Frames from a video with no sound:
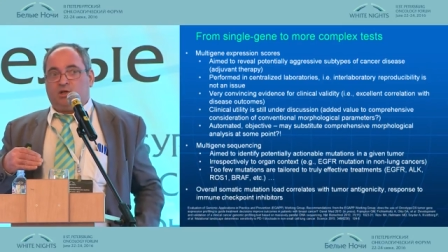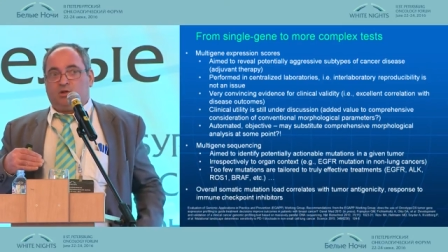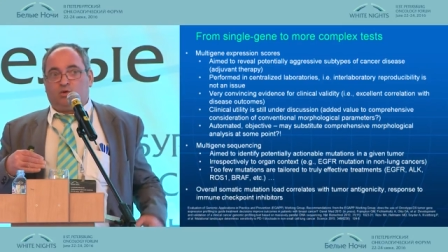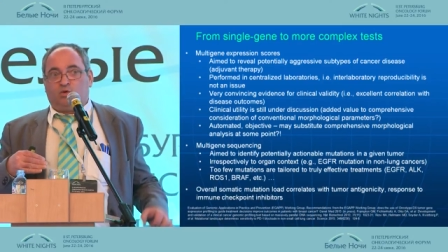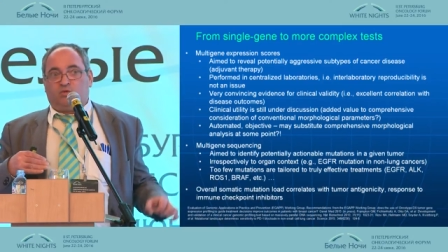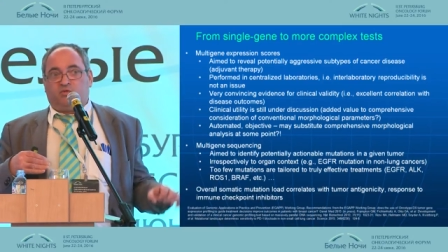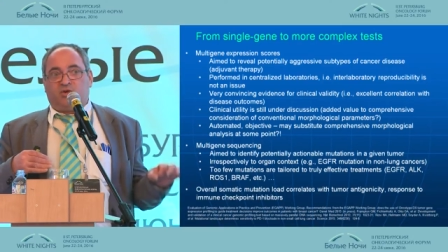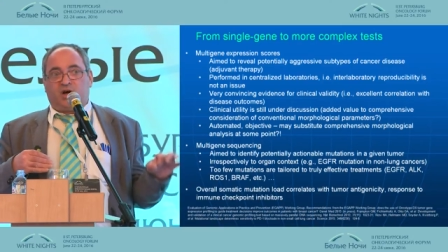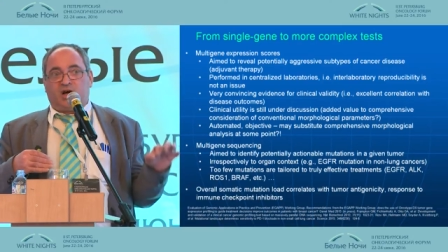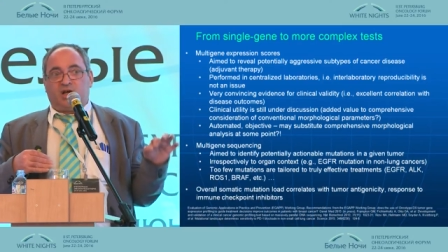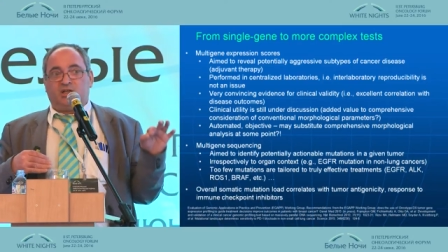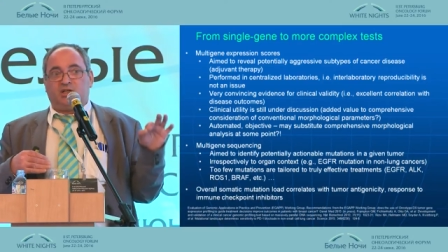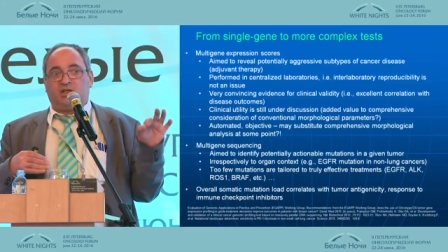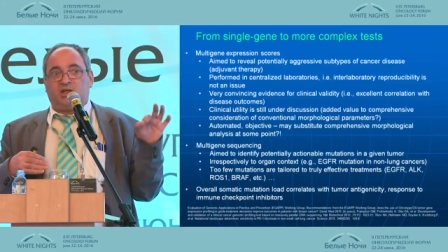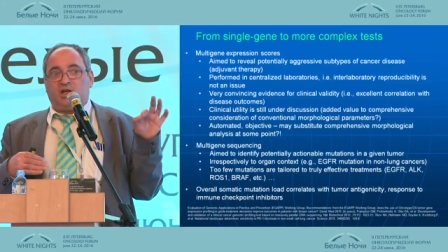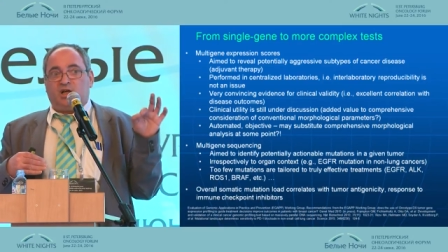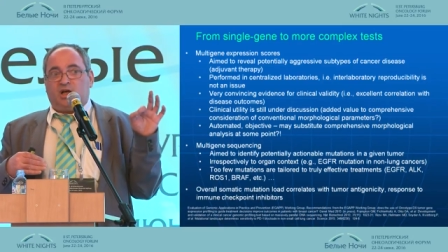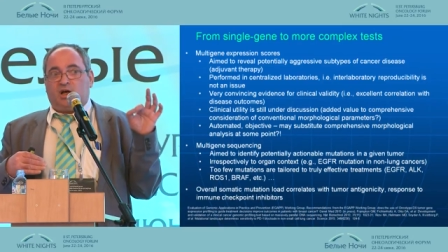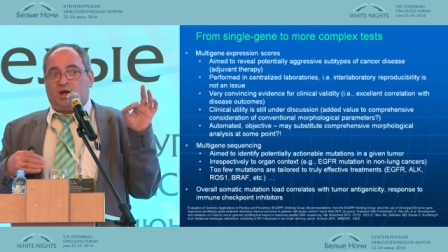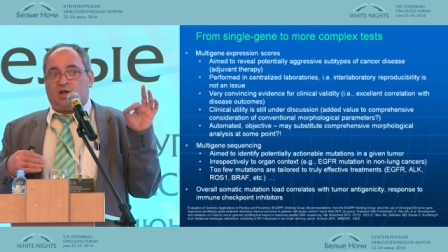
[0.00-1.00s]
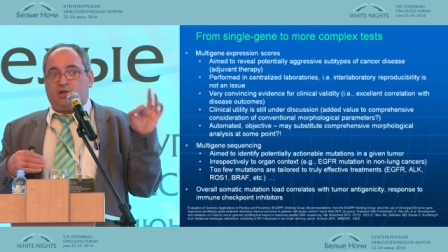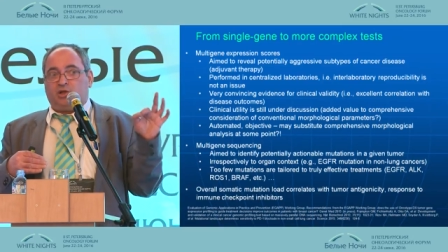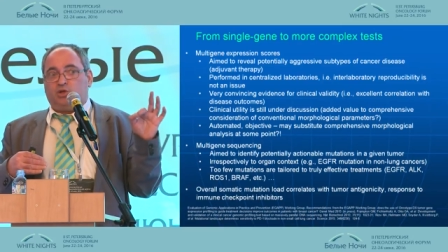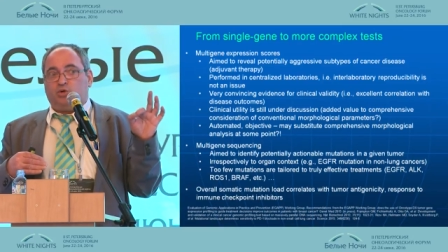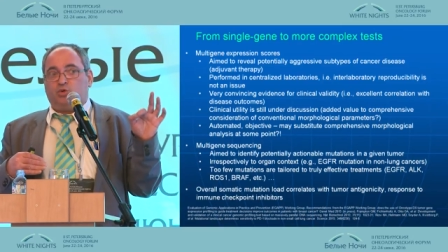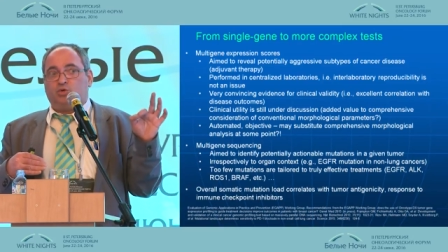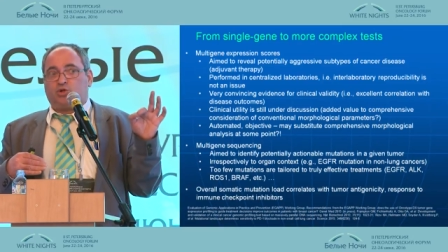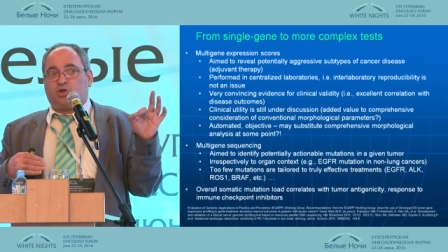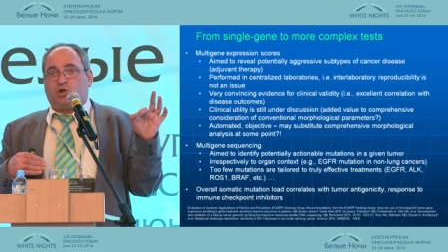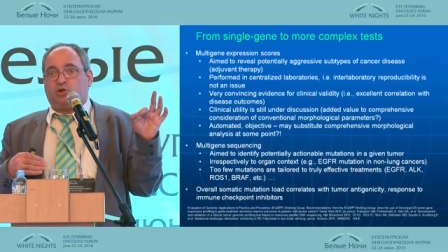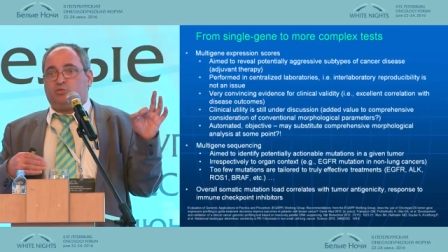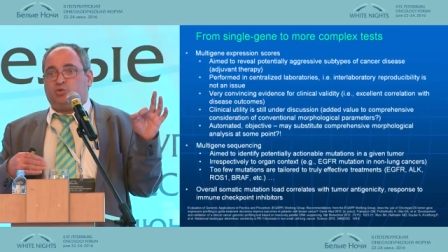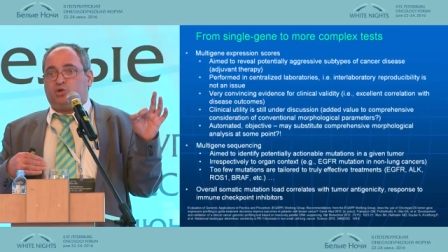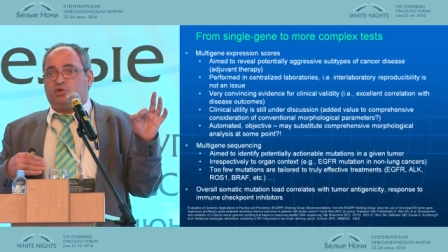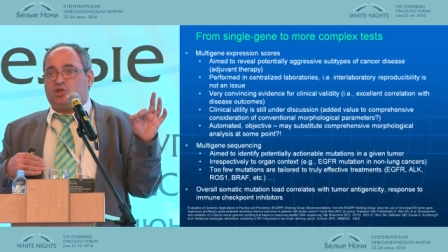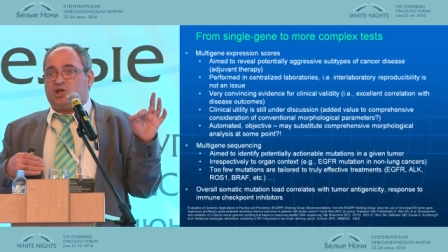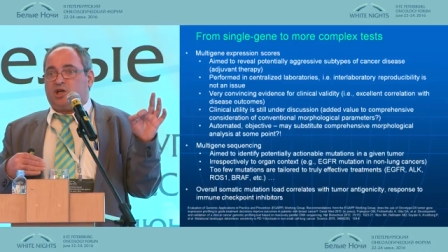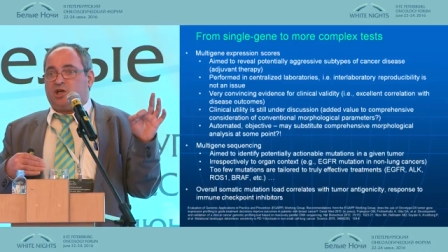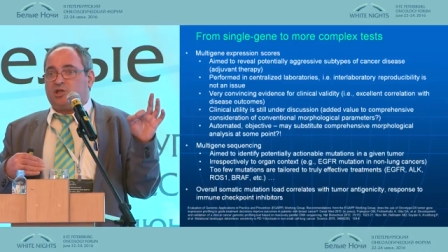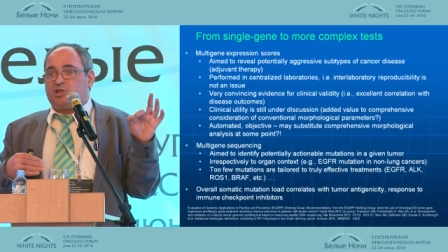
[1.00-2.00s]
to find unusual
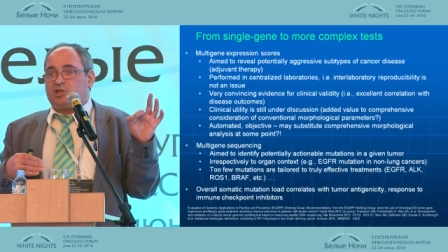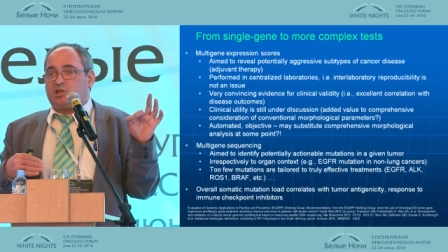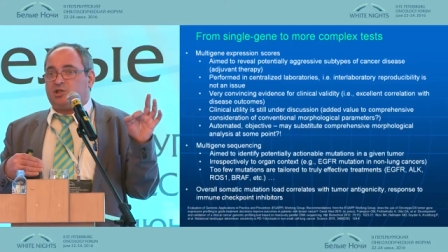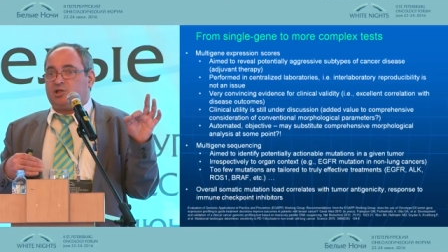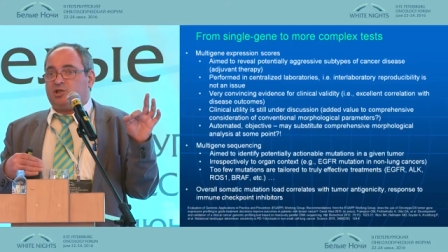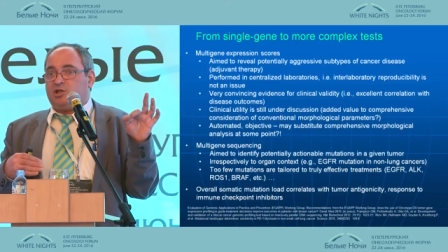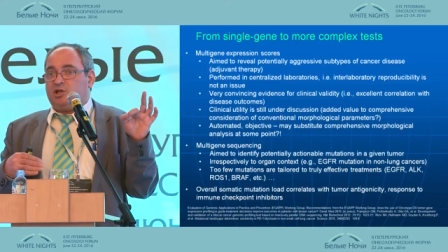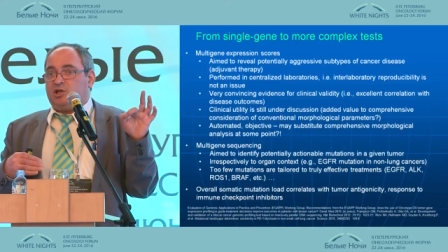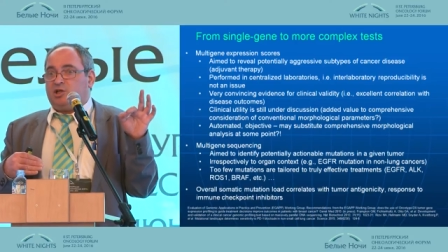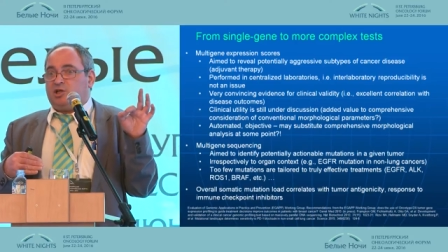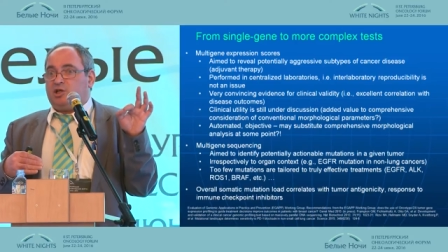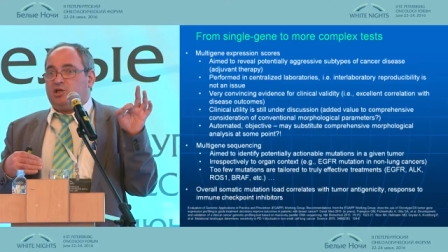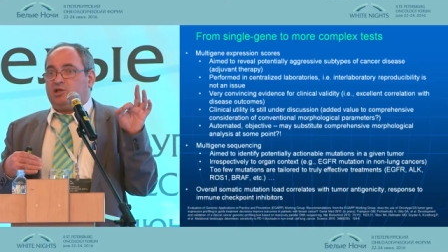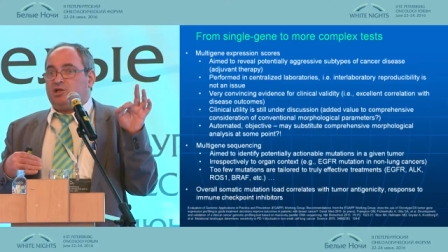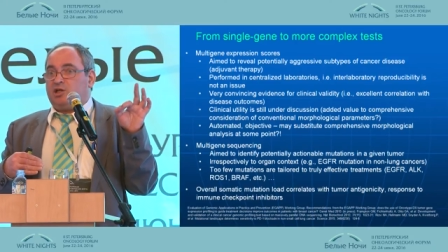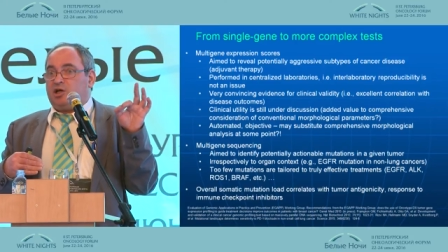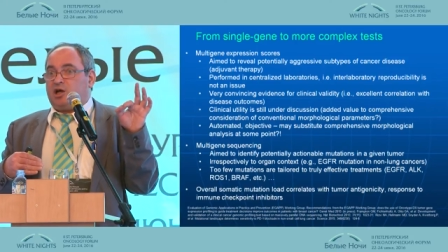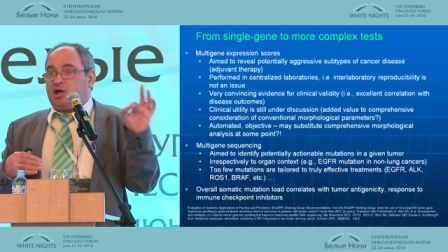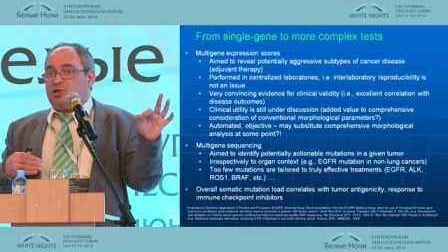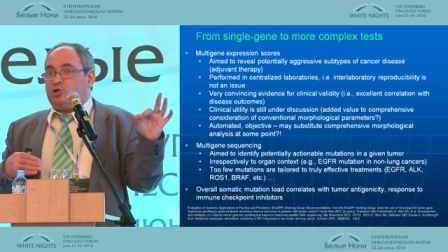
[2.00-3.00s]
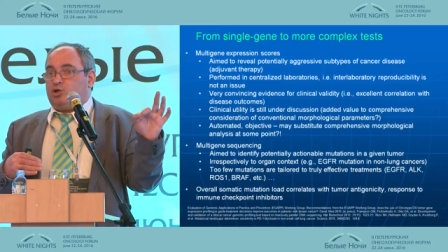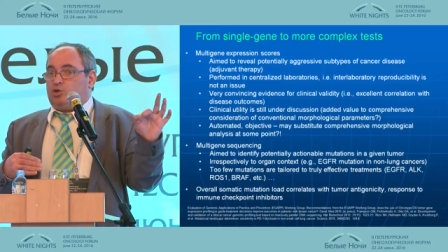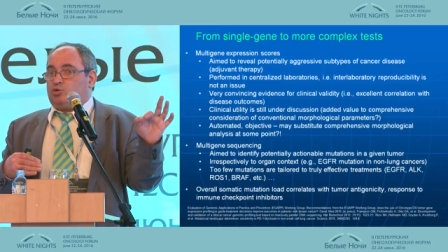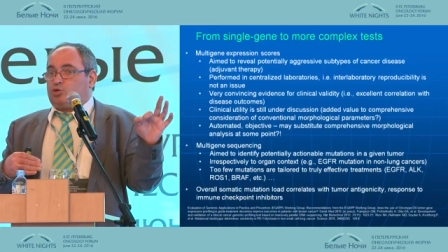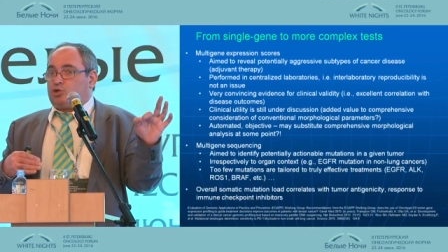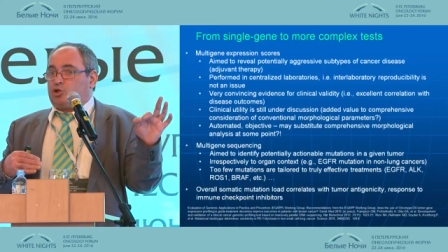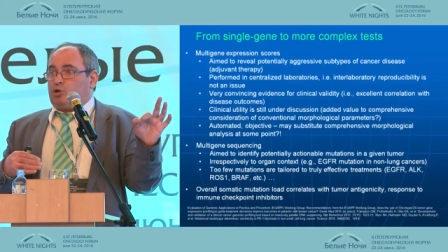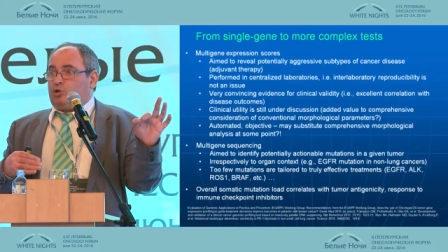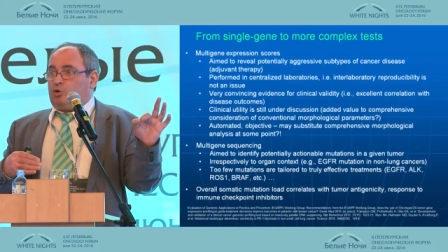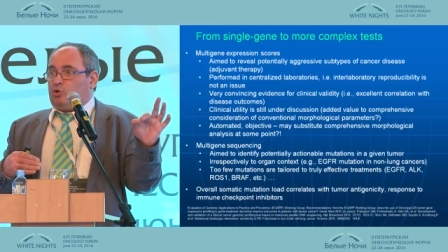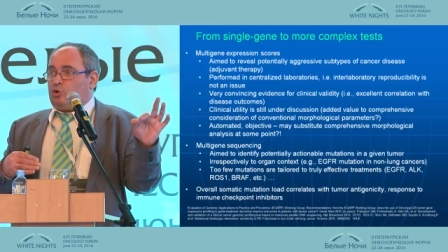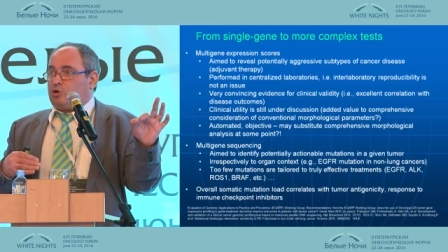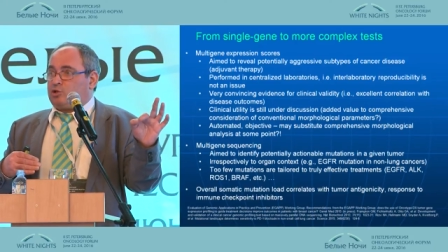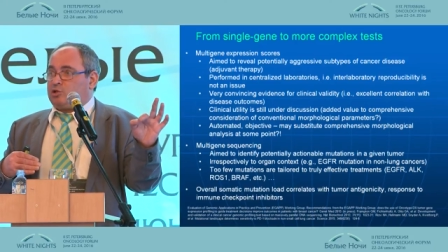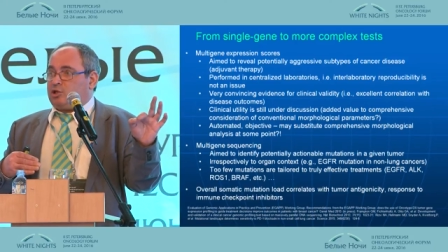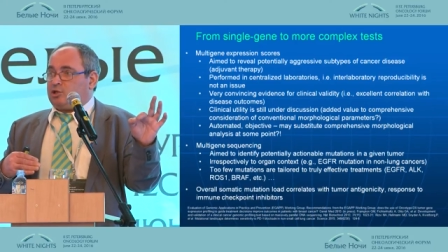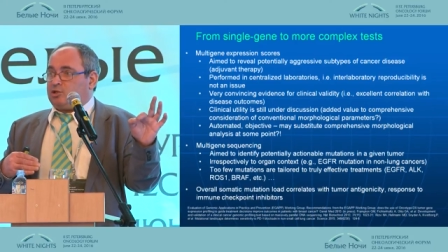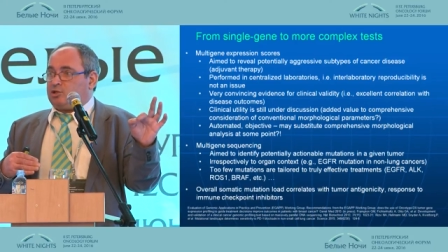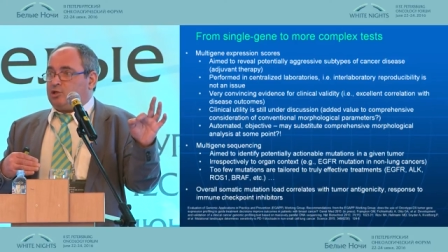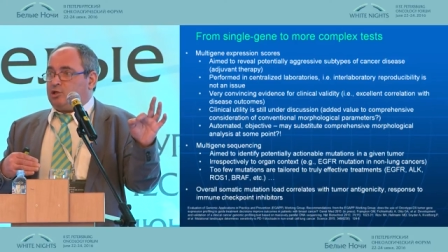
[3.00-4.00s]
mutation in unusual
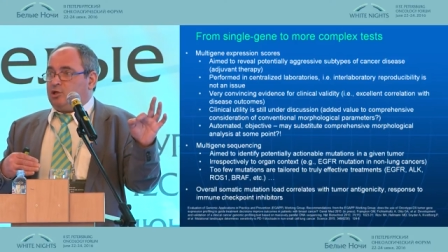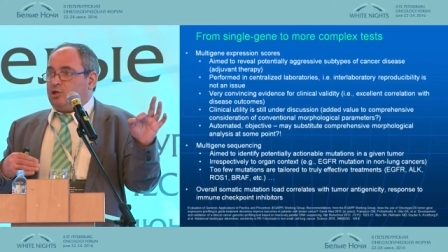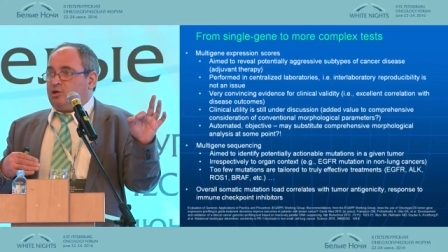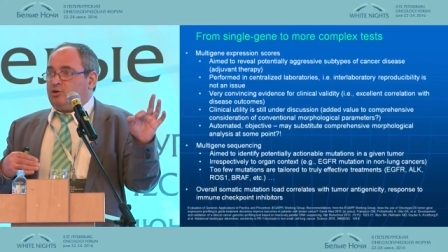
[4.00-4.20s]
organ.